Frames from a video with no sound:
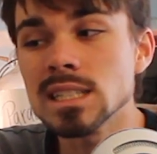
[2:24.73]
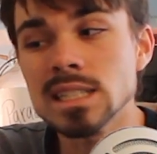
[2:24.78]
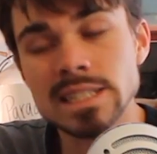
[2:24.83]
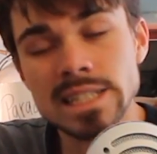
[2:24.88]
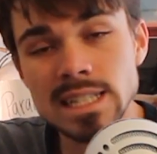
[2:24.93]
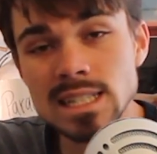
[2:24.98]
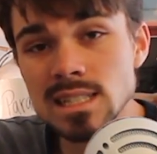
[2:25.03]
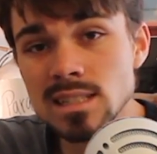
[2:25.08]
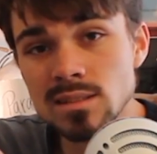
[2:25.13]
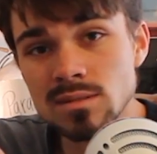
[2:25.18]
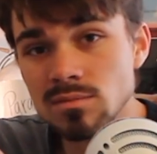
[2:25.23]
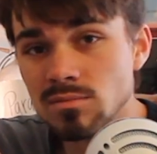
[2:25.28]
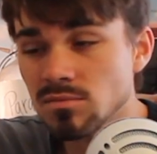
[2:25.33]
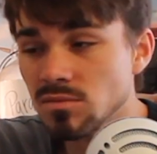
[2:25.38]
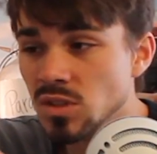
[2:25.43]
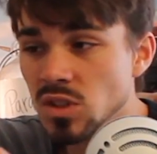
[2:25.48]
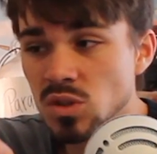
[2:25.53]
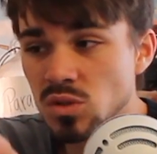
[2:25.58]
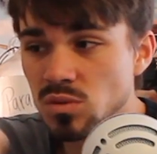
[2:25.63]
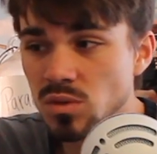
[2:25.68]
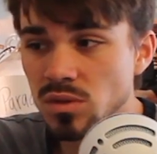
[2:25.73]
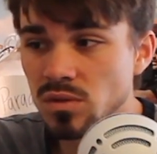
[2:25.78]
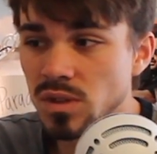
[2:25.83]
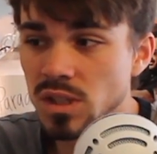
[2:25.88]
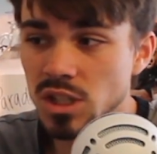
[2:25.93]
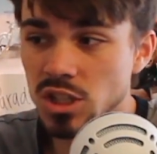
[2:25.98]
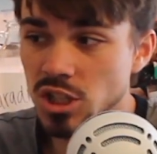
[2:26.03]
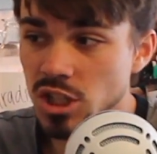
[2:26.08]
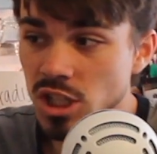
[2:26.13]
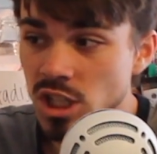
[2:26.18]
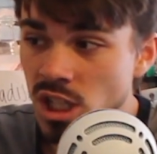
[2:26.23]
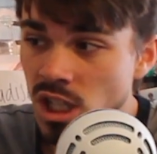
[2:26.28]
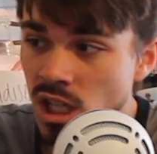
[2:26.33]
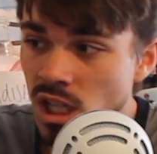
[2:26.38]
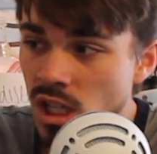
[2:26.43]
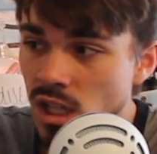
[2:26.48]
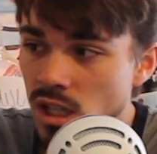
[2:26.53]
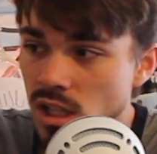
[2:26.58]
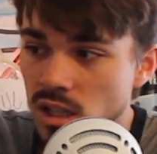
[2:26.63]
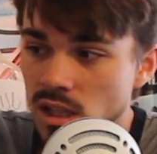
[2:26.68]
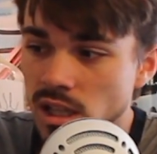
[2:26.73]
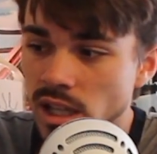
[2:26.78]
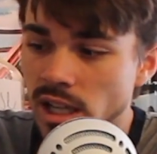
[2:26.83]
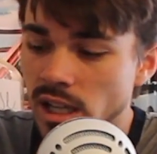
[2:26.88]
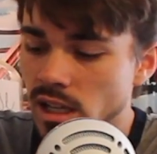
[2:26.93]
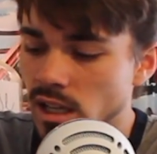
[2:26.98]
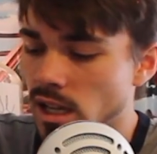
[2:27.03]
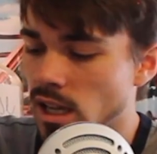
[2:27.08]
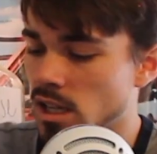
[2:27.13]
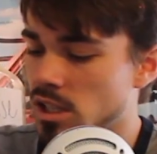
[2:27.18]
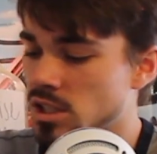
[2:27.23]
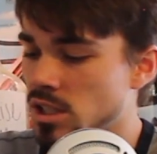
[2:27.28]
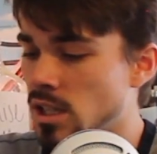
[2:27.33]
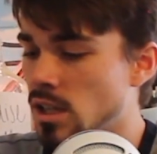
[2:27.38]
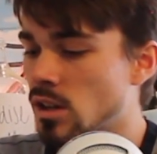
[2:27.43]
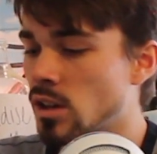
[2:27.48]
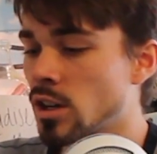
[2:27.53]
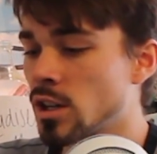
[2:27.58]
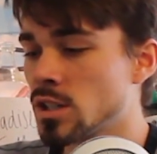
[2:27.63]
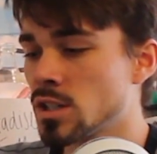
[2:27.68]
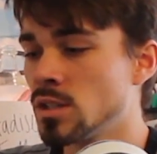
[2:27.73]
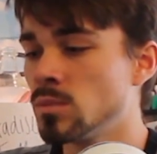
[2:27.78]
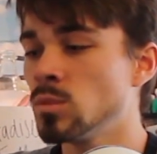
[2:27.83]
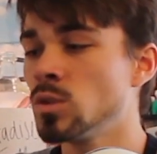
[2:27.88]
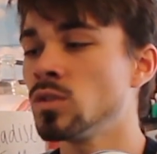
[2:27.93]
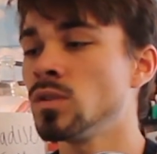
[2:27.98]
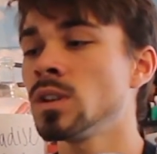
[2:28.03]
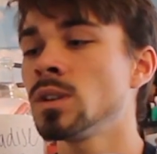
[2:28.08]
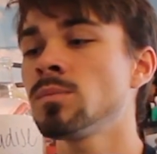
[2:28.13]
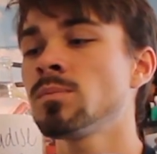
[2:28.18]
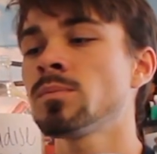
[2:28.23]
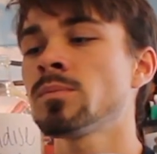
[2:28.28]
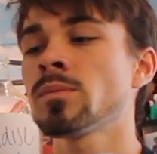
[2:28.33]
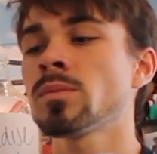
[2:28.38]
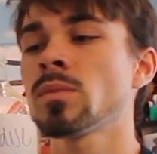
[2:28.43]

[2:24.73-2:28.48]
and that's a useful feature that actually occurs in the movie.